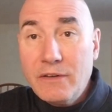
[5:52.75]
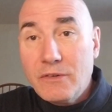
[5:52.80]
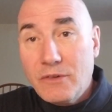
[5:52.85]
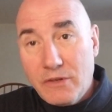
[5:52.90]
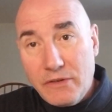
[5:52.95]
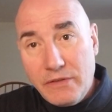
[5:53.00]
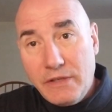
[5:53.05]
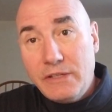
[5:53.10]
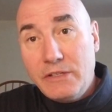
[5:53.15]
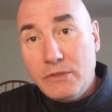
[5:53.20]

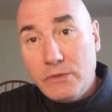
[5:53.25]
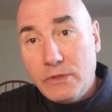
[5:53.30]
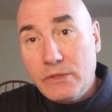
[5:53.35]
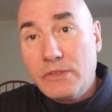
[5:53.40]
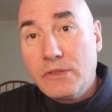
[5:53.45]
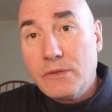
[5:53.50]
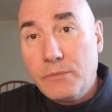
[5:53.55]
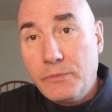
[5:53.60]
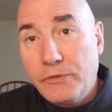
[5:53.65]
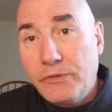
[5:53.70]
or they do it
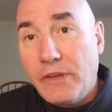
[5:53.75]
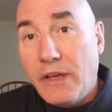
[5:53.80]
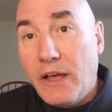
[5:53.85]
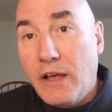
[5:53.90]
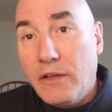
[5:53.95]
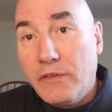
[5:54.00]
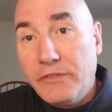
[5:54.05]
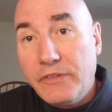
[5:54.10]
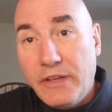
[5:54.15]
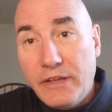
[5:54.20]

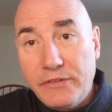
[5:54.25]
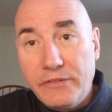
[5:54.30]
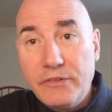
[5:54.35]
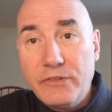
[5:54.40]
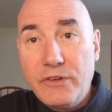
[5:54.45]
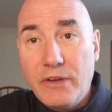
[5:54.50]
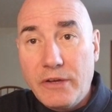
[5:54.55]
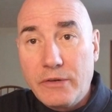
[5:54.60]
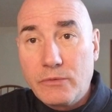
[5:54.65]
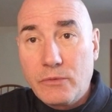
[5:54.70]
themselves as a
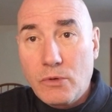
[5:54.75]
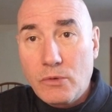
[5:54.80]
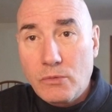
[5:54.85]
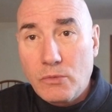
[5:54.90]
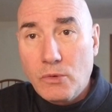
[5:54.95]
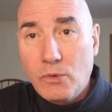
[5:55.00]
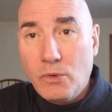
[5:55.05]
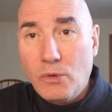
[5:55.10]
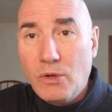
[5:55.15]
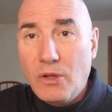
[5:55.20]
general
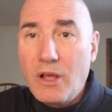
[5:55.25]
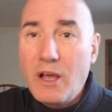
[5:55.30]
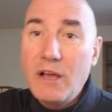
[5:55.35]
rule.